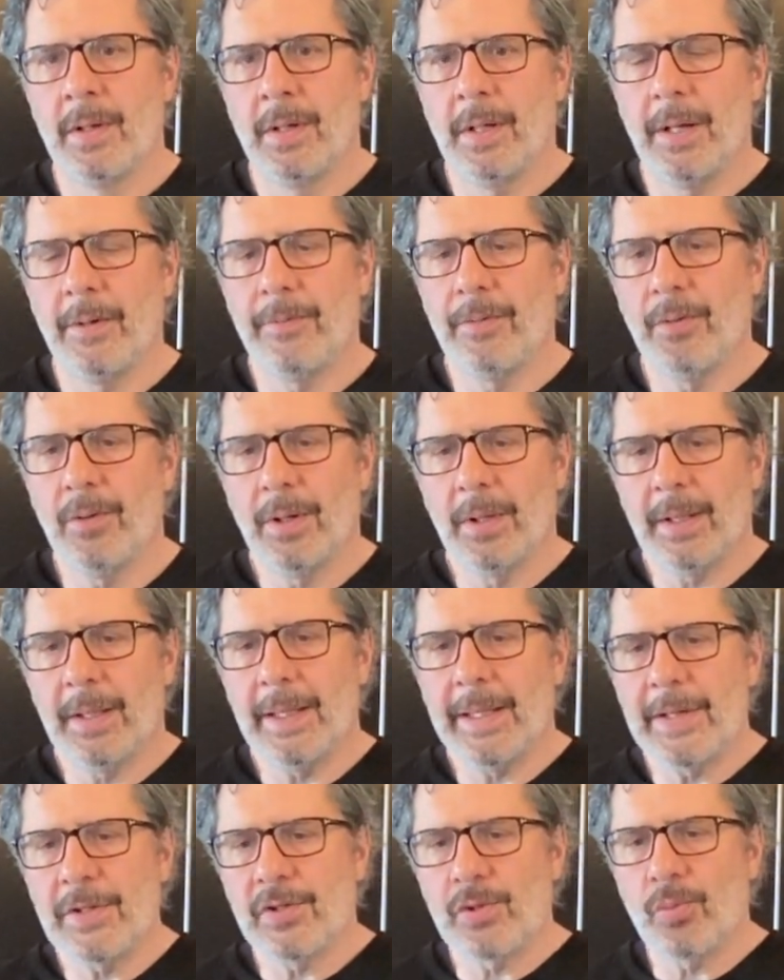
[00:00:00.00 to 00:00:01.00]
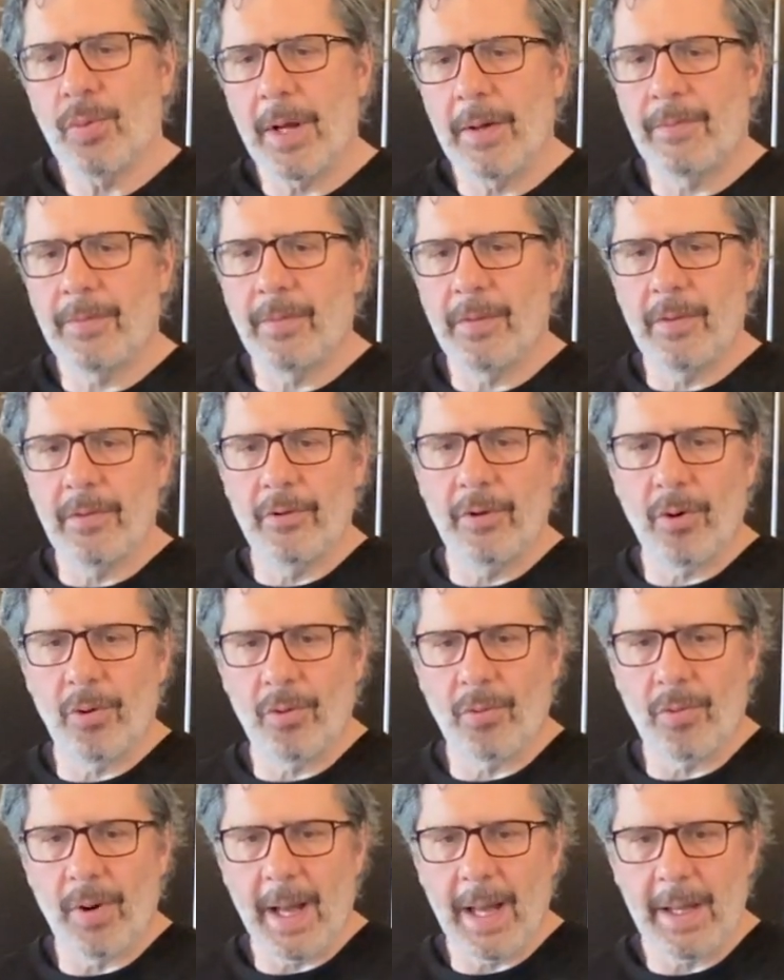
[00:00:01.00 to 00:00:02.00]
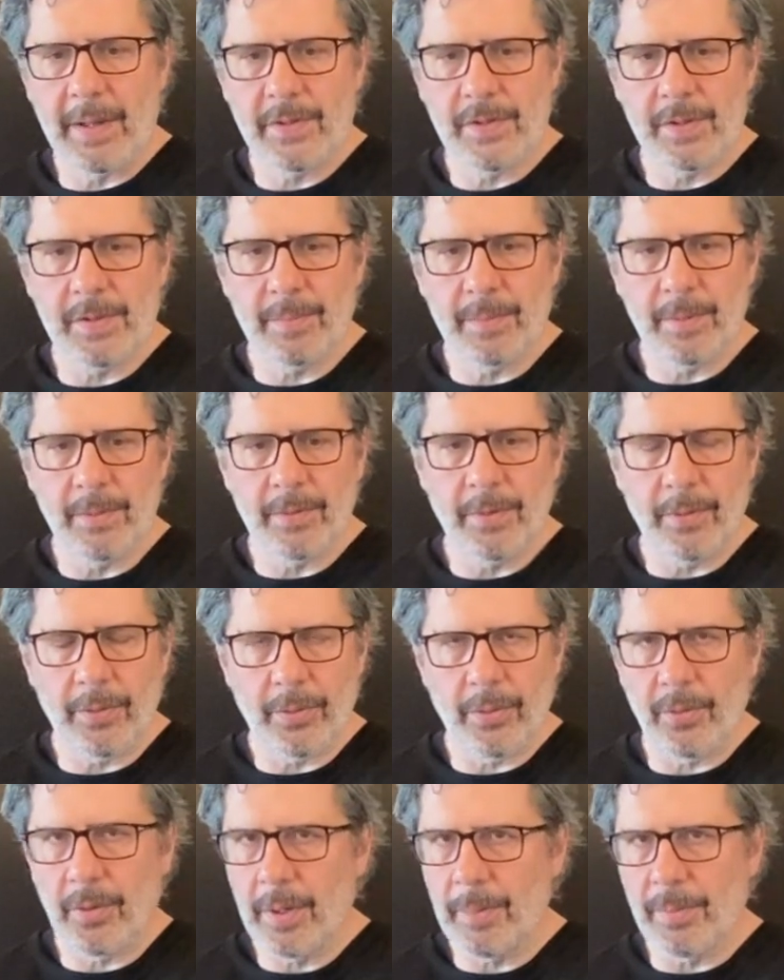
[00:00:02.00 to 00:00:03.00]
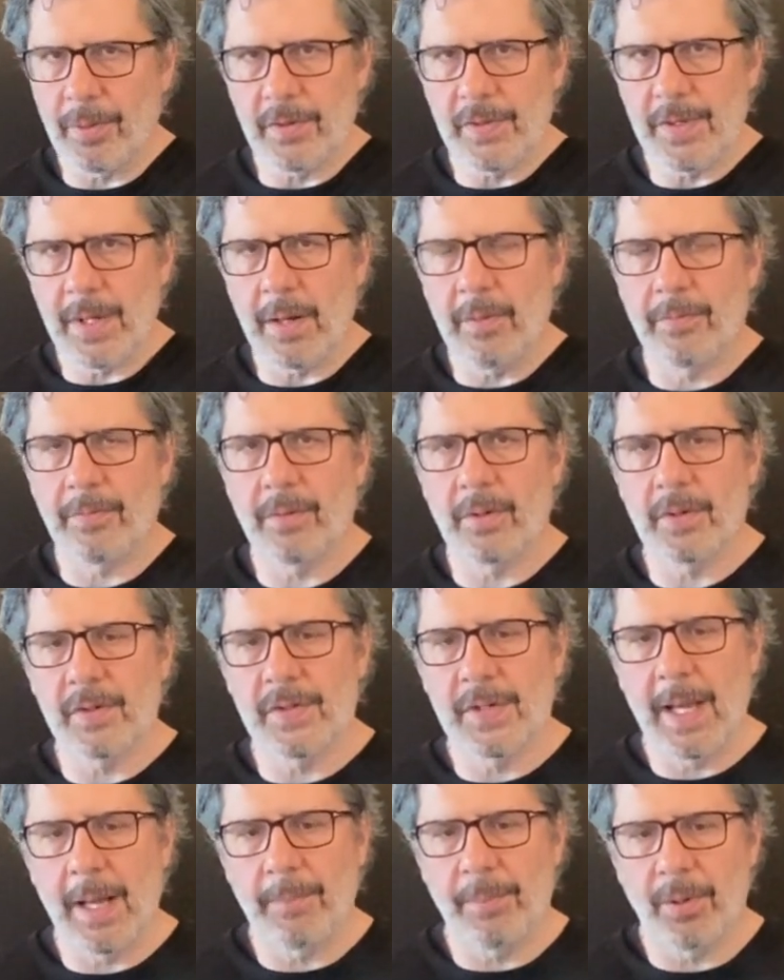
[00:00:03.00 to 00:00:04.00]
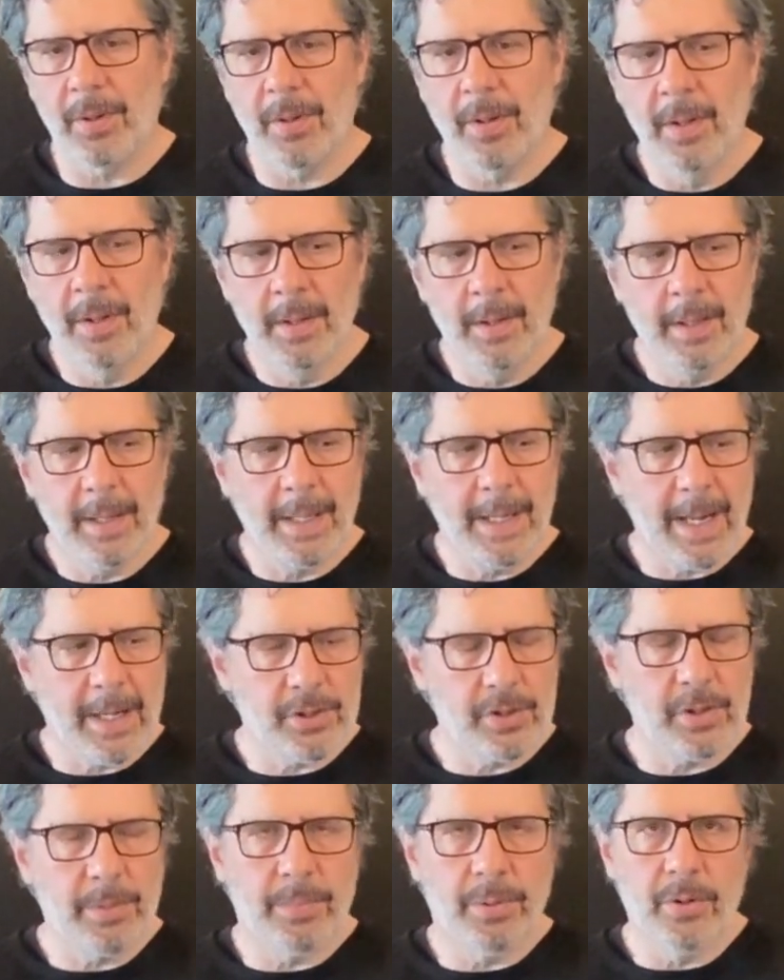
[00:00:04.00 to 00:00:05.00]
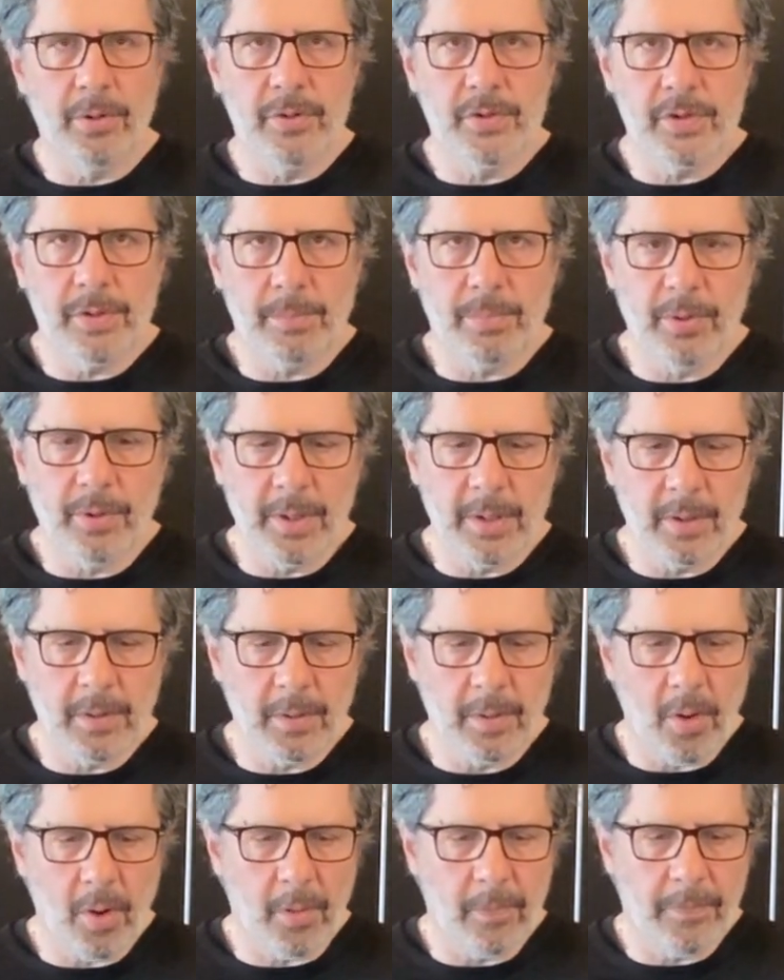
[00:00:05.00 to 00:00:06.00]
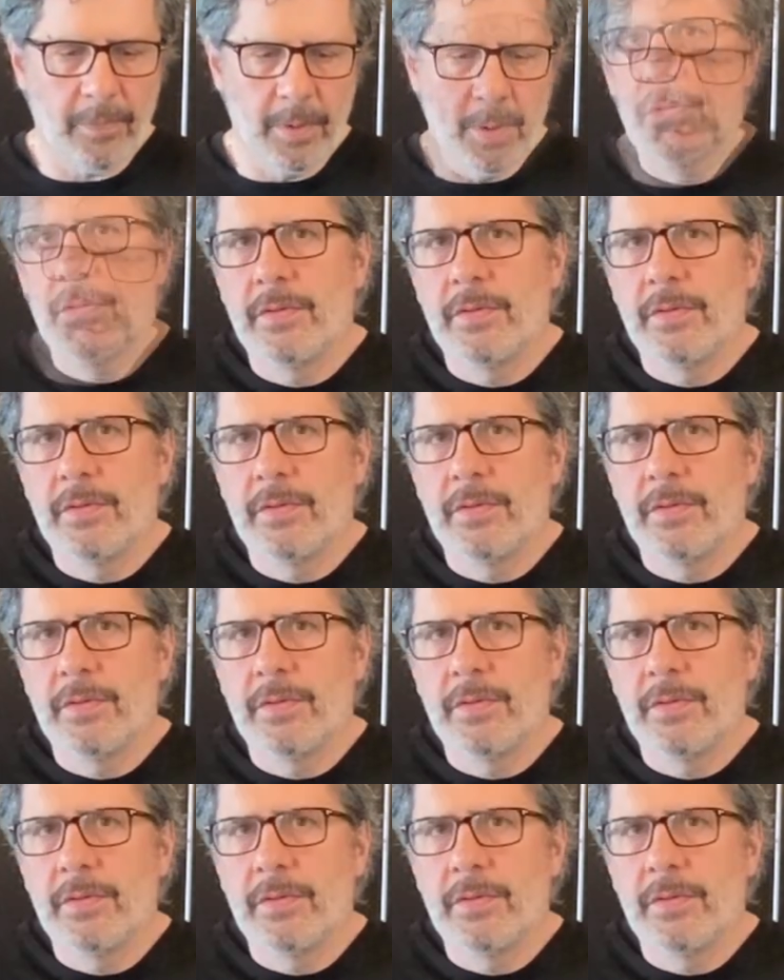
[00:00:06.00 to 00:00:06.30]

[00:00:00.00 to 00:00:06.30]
If you at least wait for the dough to rise to 30%, for example, it actually produced a pretty good loaf.